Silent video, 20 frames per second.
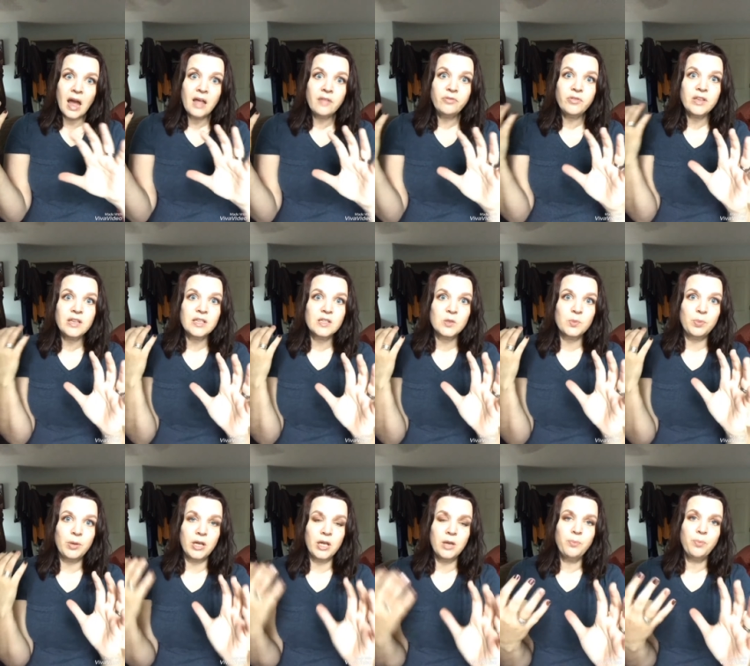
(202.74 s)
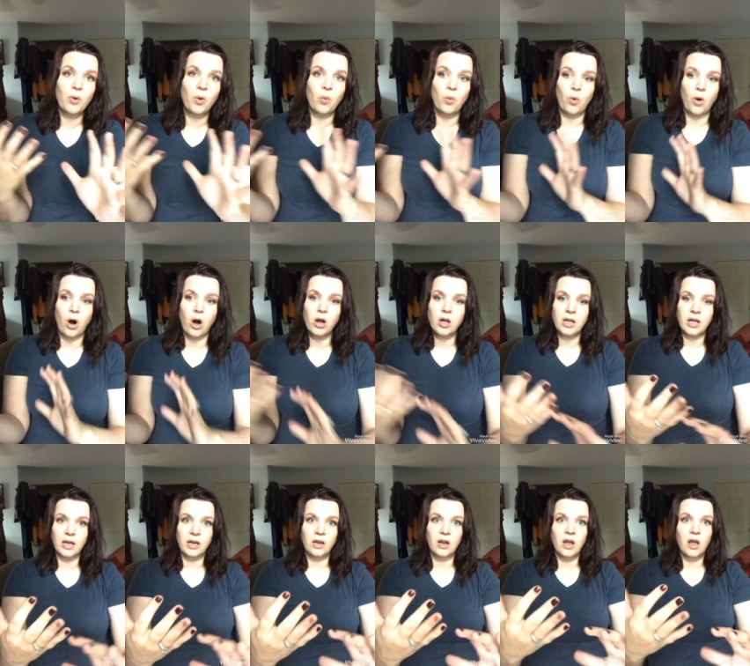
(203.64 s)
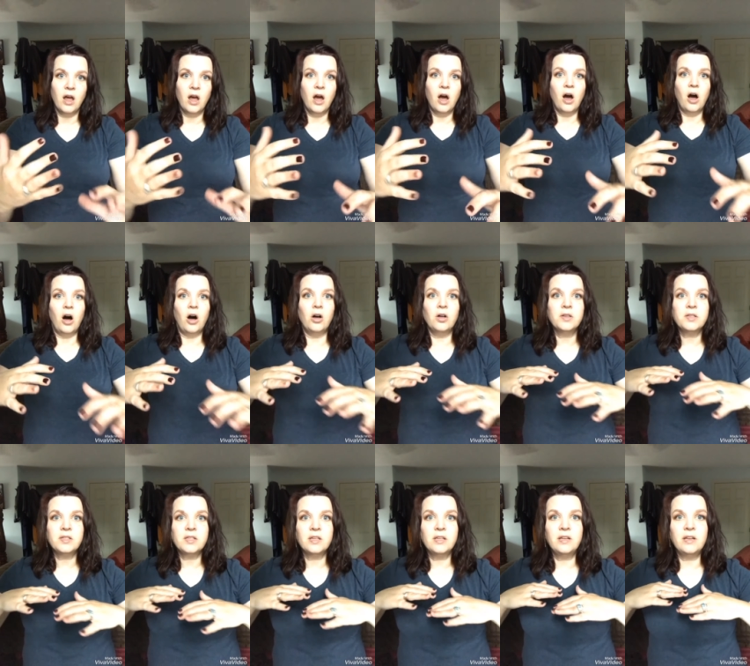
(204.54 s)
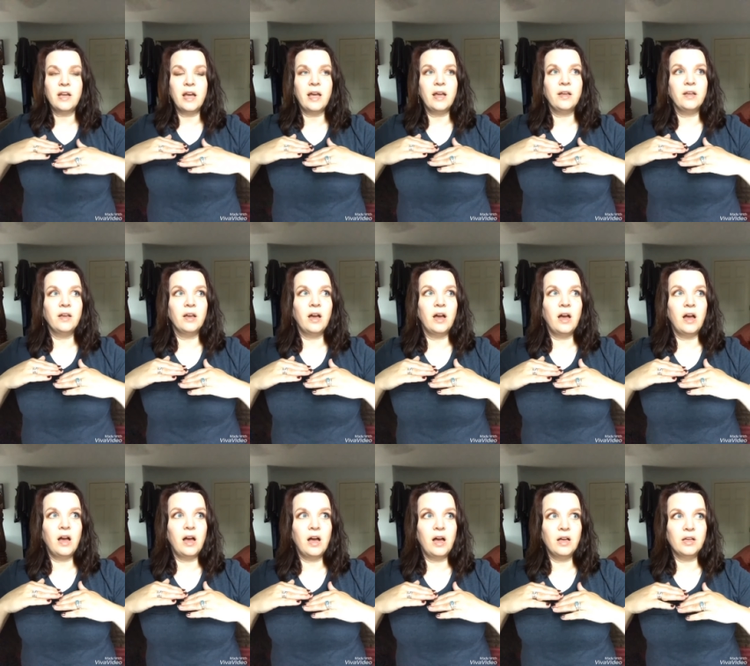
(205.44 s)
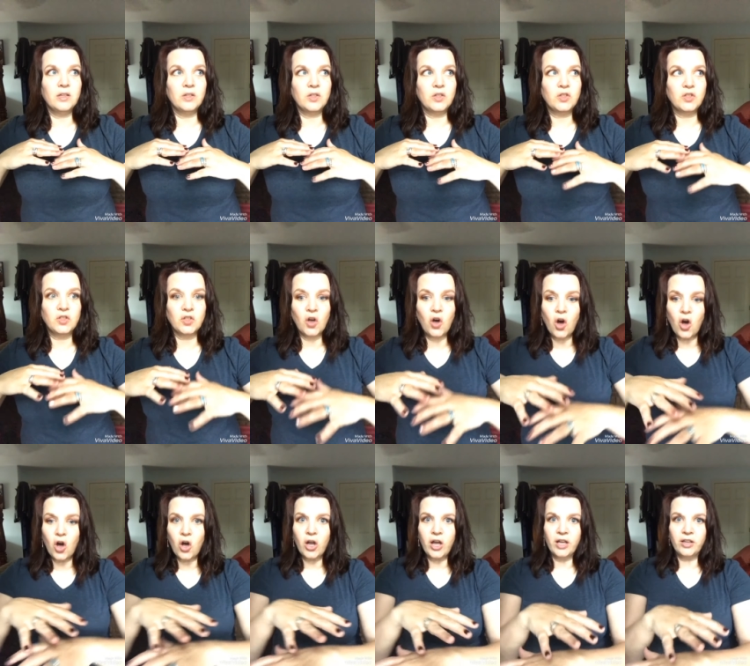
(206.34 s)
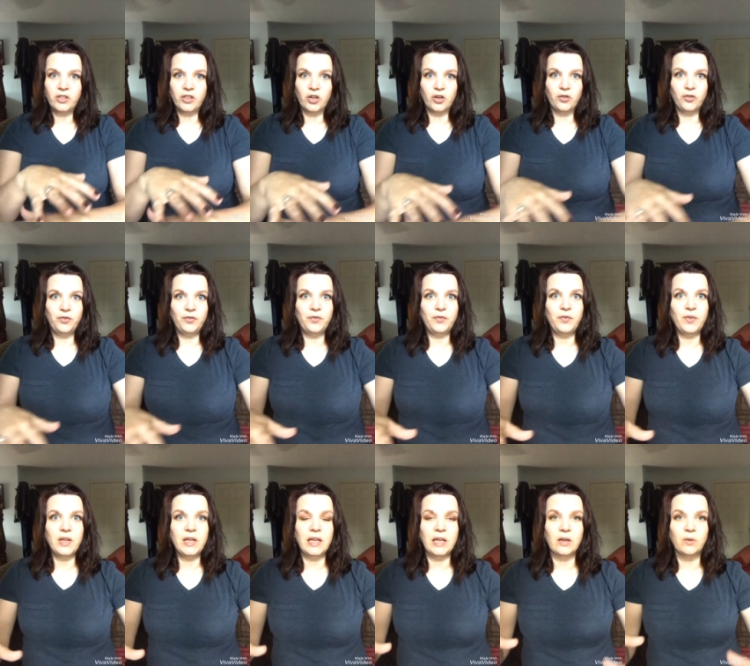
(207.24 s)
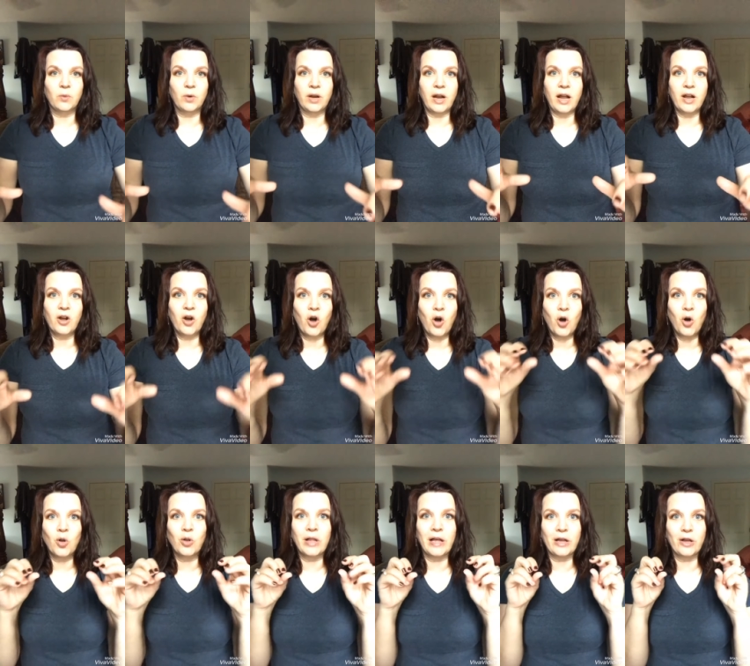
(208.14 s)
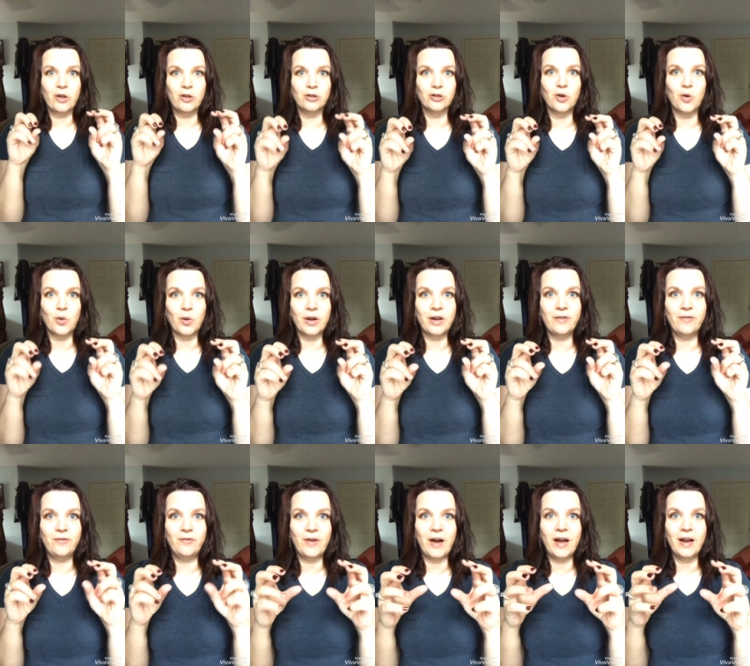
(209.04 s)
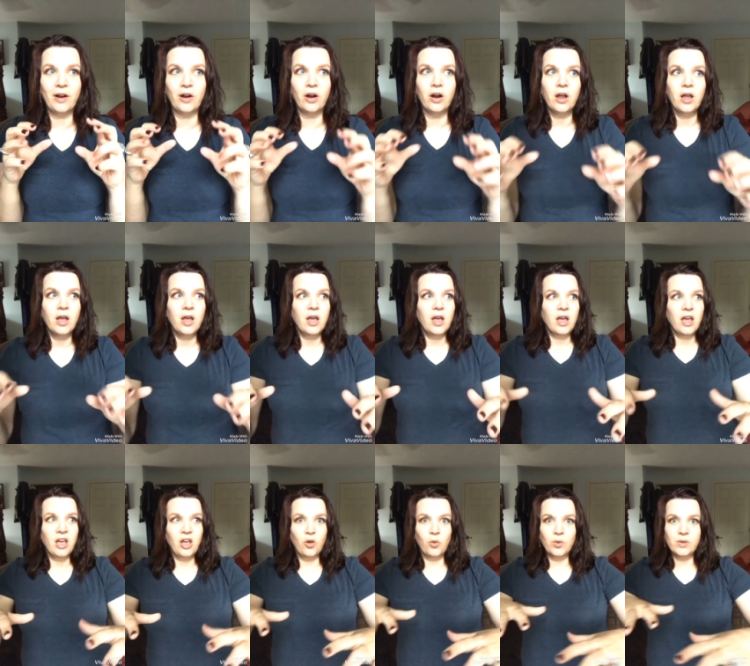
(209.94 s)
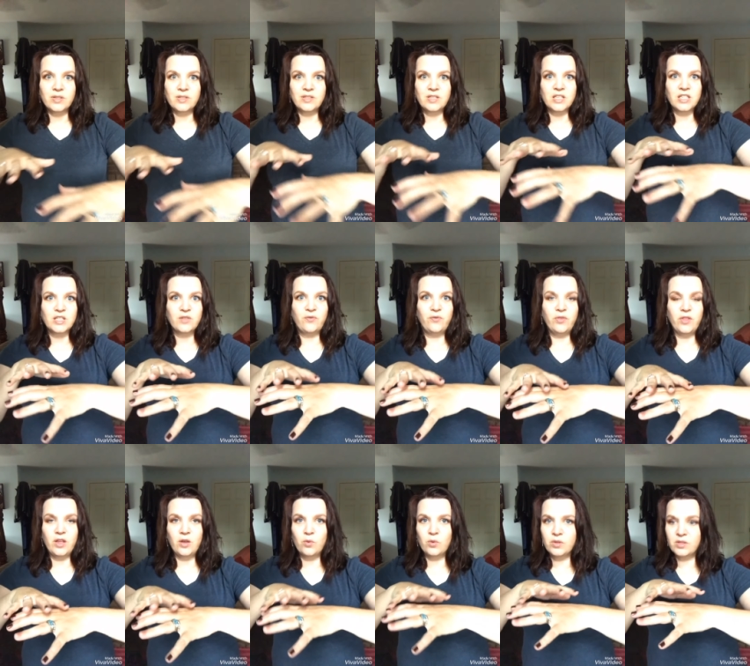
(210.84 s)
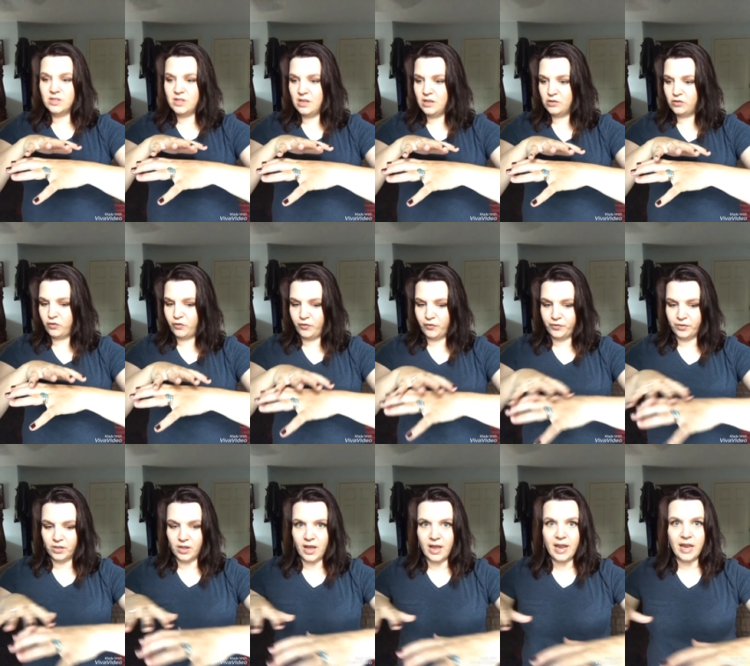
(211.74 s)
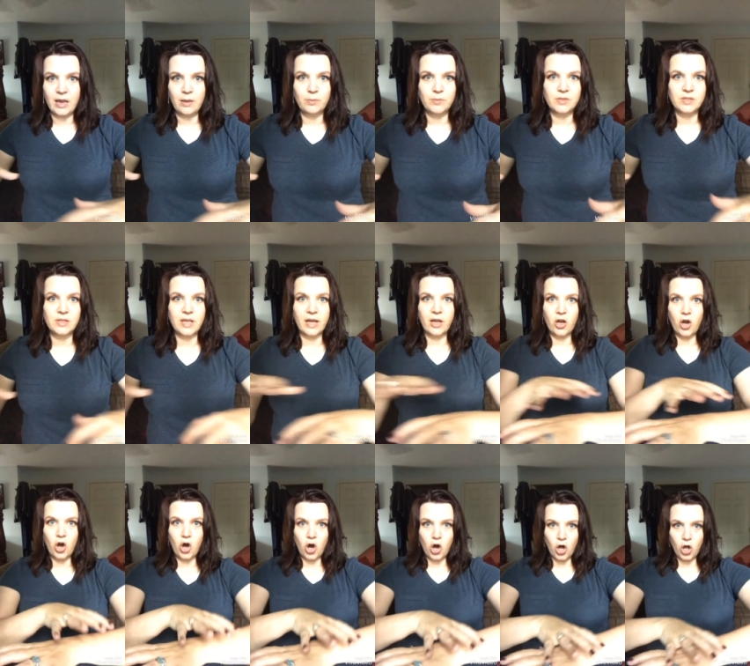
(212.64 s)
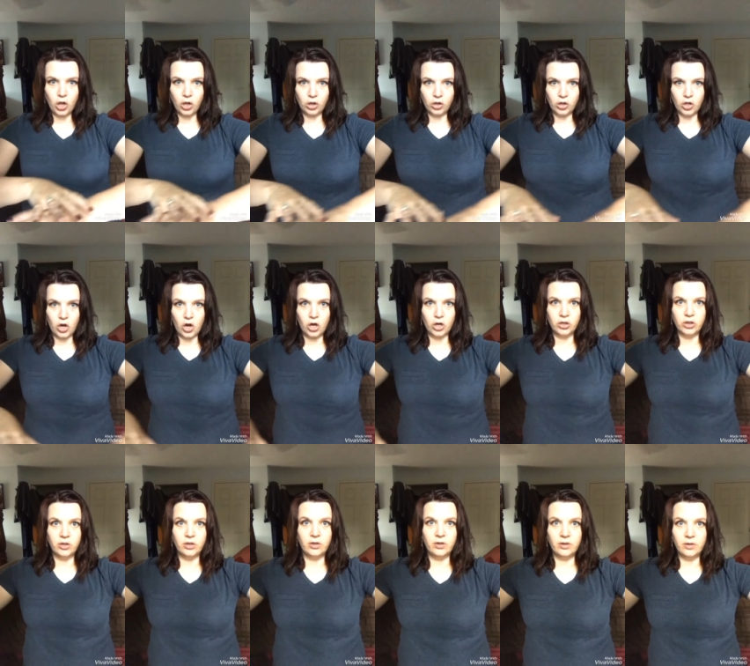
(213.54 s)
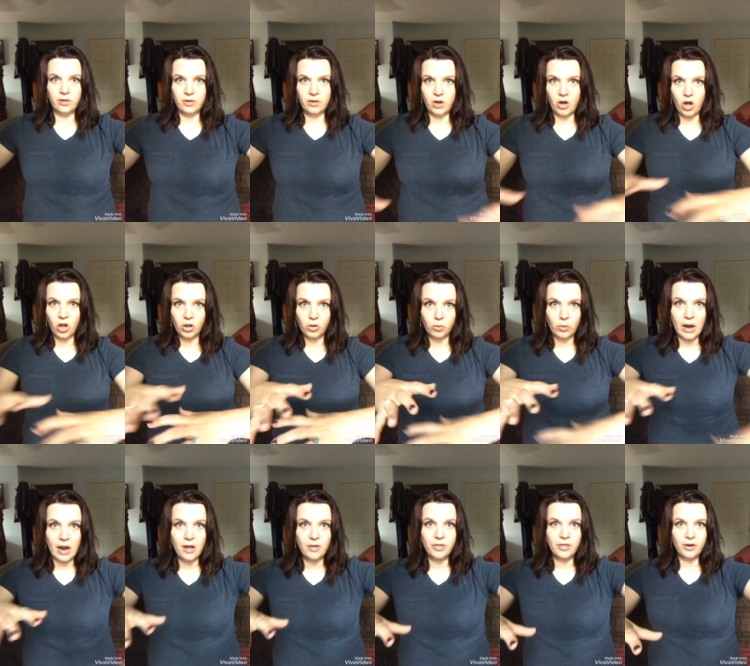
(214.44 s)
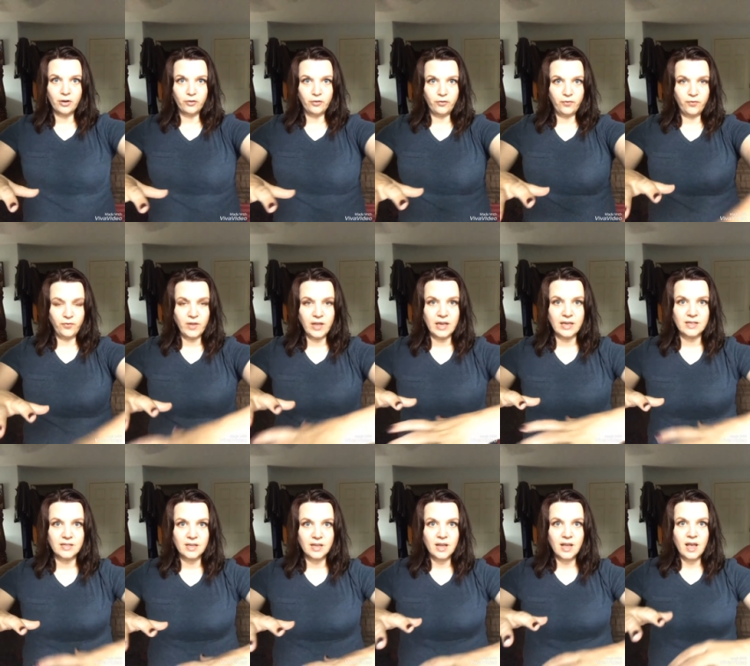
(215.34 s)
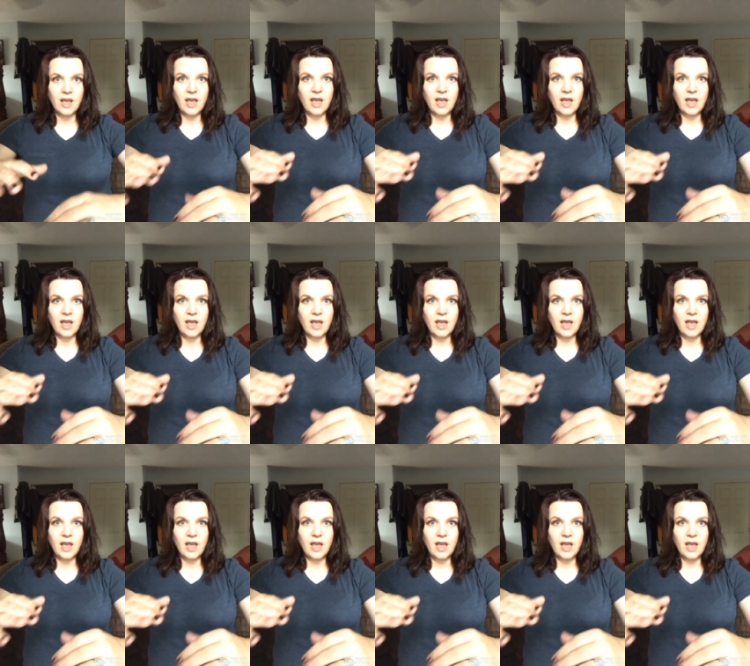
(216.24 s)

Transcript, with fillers: at these people walking, all of a sudden I saw at their feet what I call like glory fire. It was this it was these flames like all along the all around their feet.